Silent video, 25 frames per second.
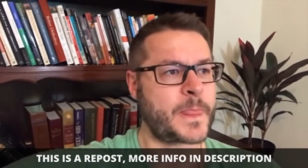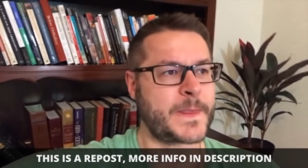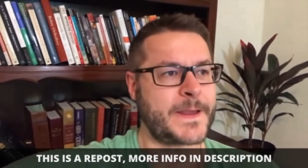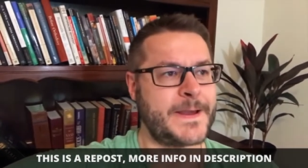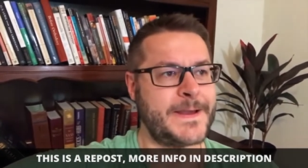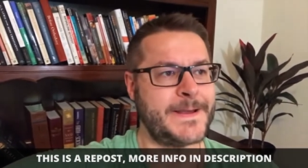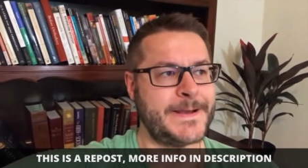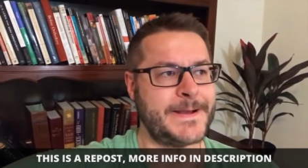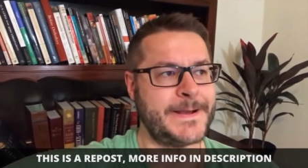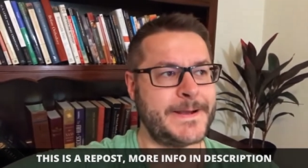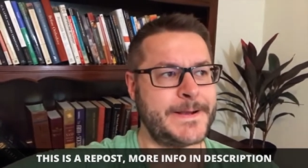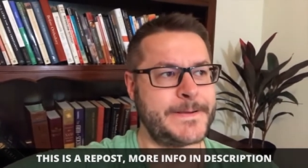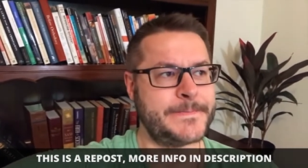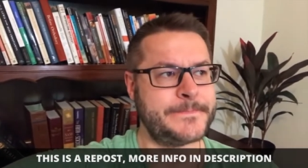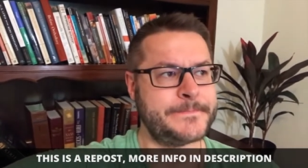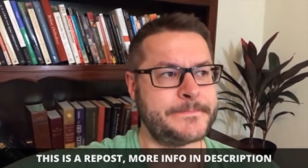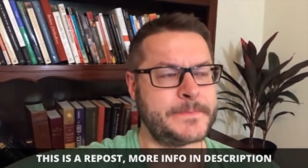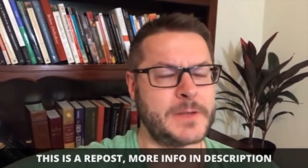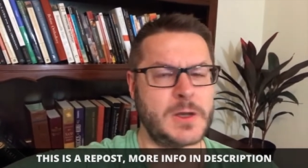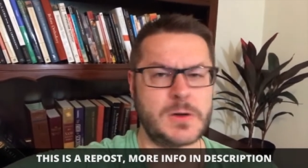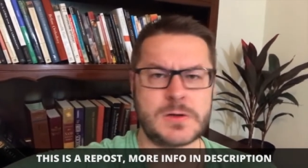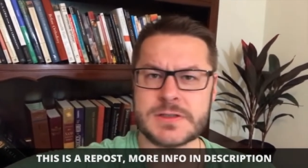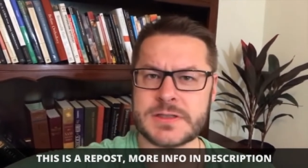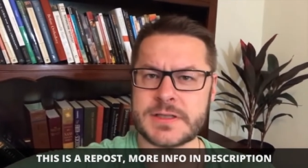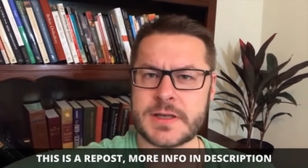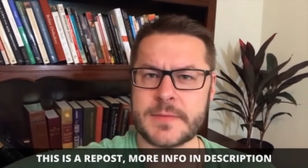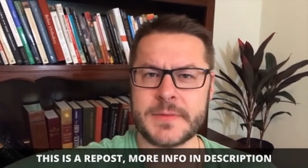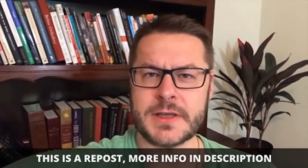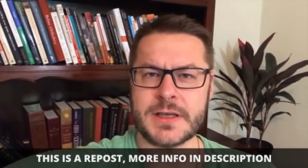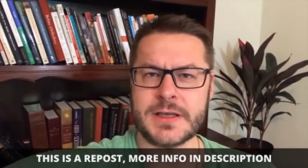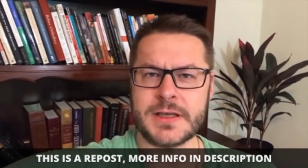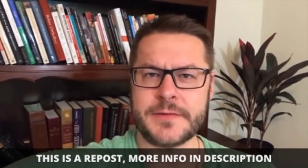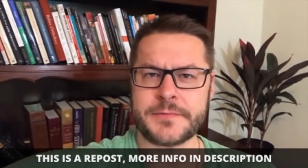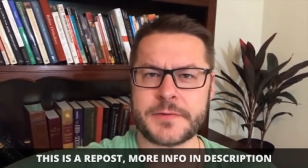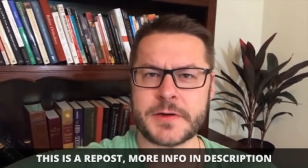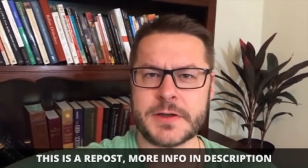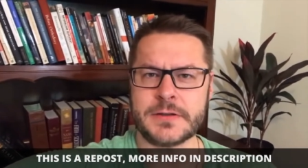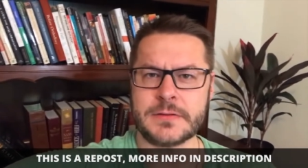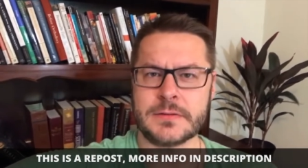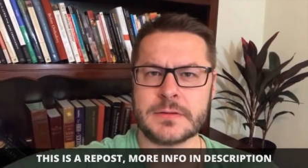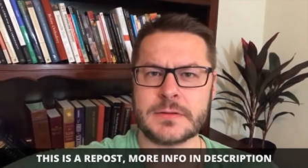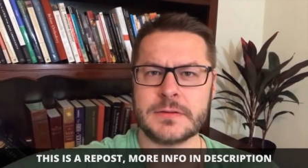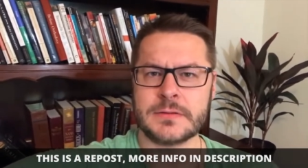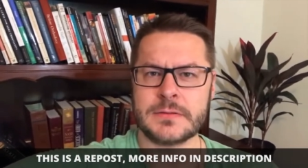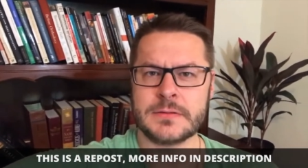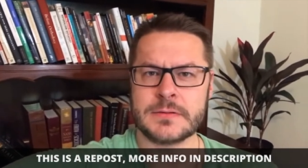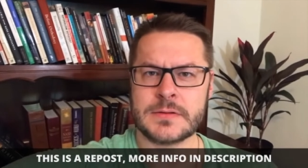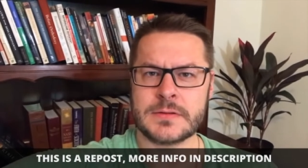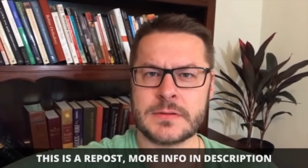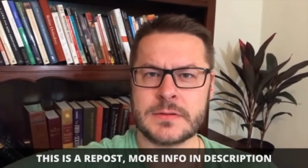Notice something different?
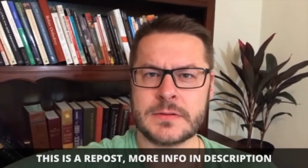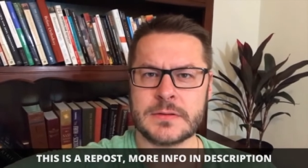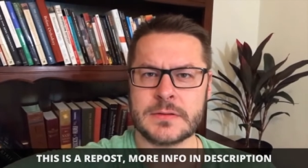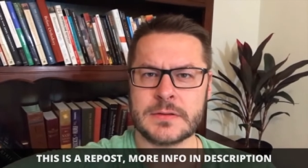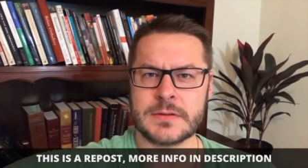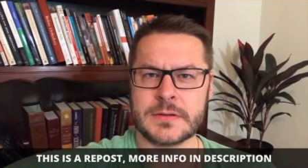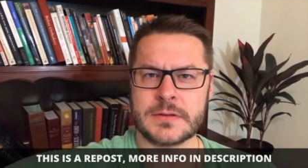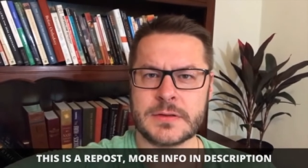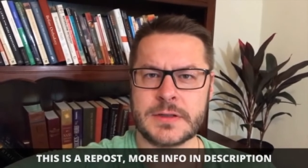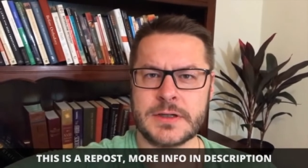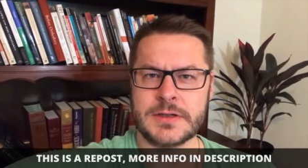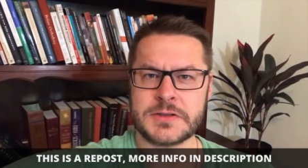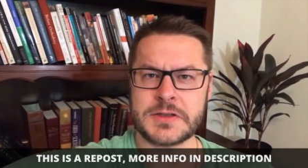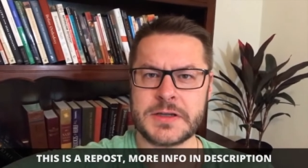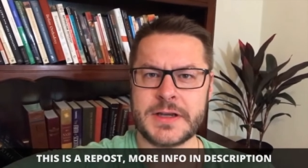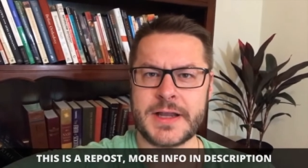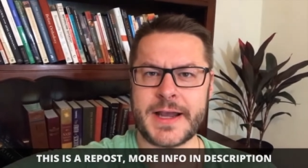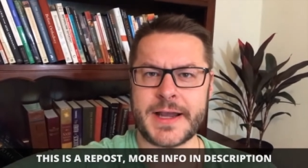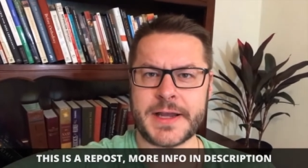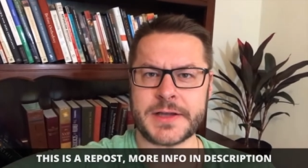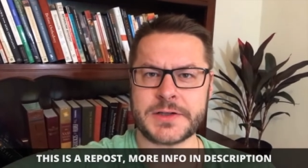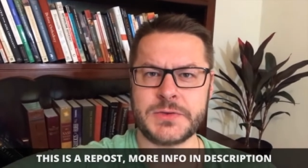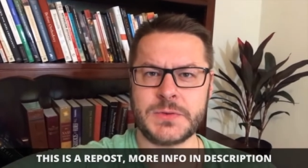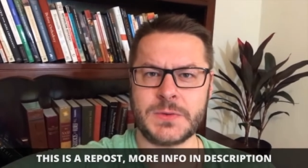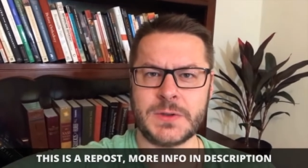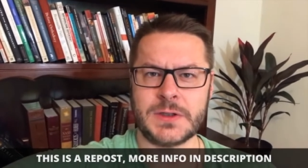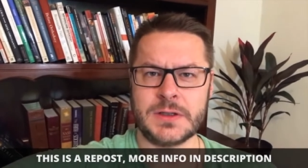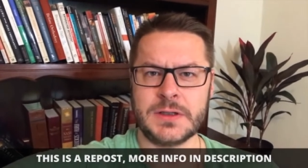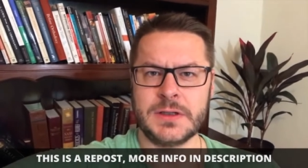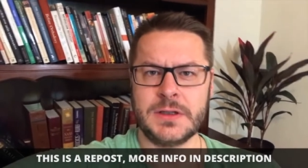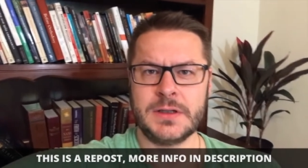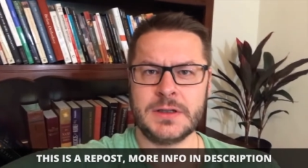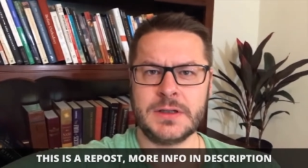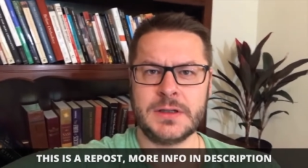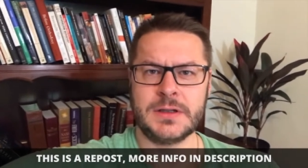There's an actual